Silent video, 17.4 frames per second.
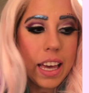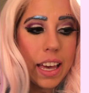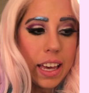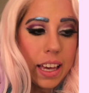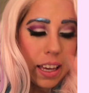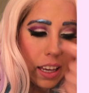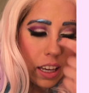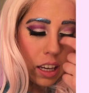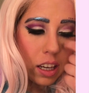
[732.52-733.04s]

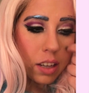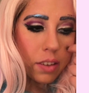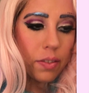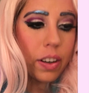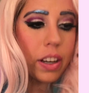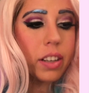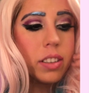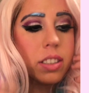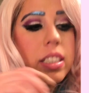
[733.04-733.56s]
And
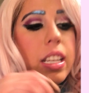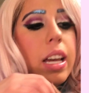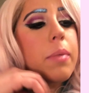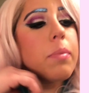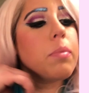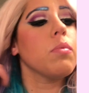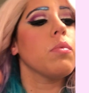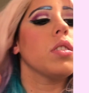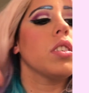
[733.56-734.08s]
final step,
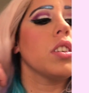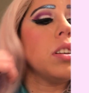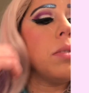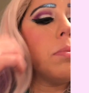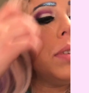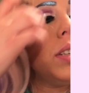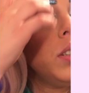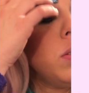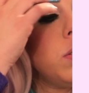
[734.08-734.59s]
we're gonna
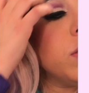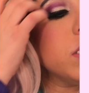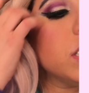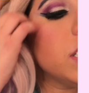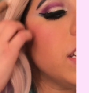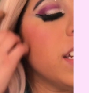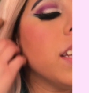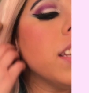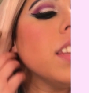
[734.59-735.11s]
be
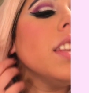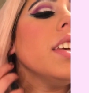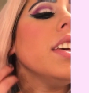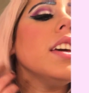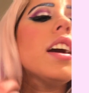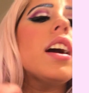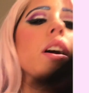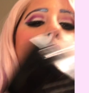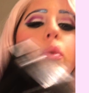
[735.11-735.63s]
using
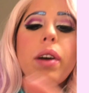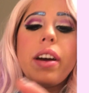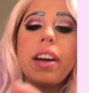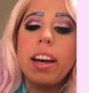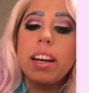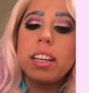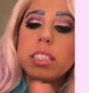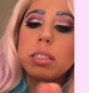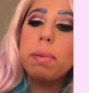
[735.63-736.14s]
the
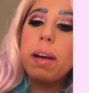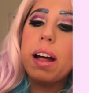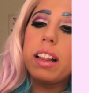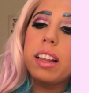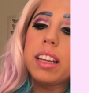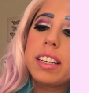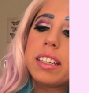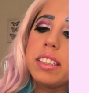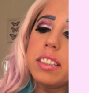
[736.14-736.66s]
NYX
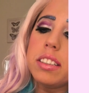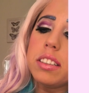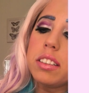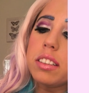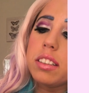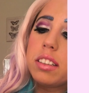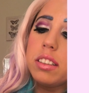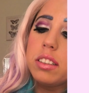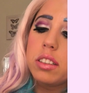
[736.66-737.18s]
palette,
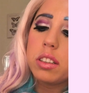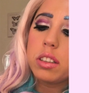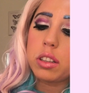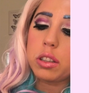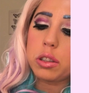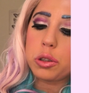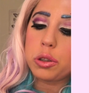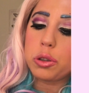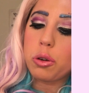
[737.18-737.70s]

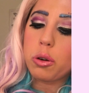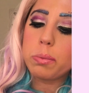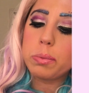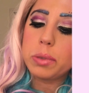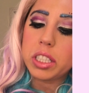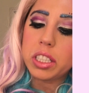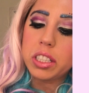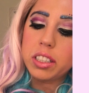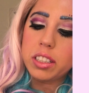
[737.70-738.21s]
the Strobe
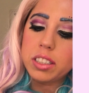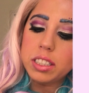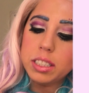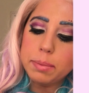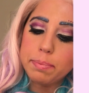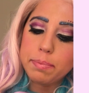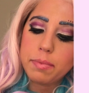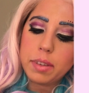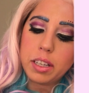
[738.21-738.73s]
Genius
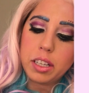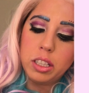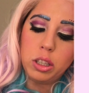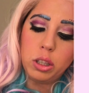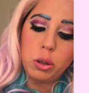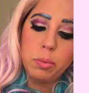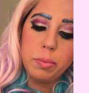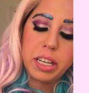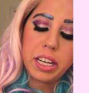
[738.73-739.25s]

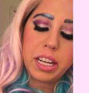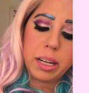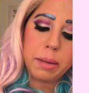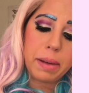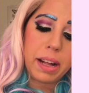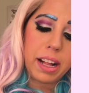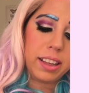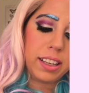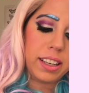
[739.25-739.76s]
Illuminating
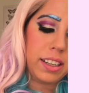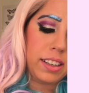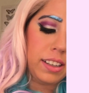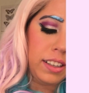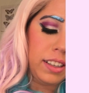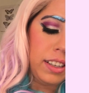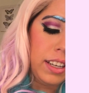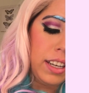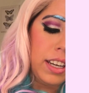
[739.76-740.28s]
Palette.
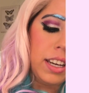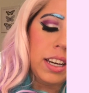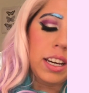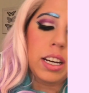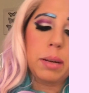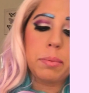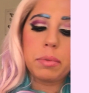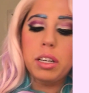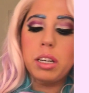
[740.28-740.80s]

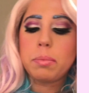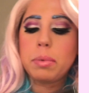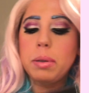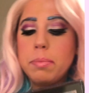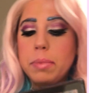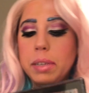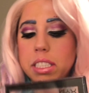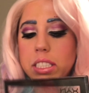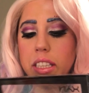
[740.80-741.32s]
And I'm gonna be
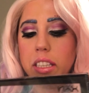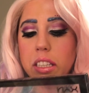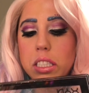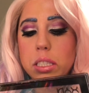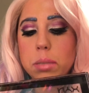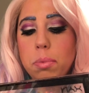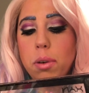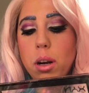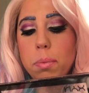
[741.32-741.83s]
mixing
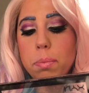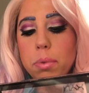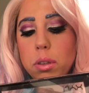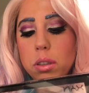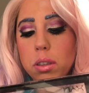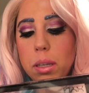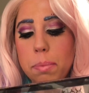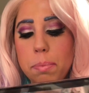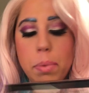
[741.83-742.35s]
this
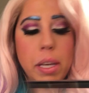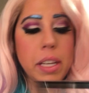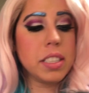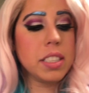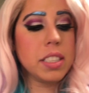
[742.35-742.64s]
purple and pink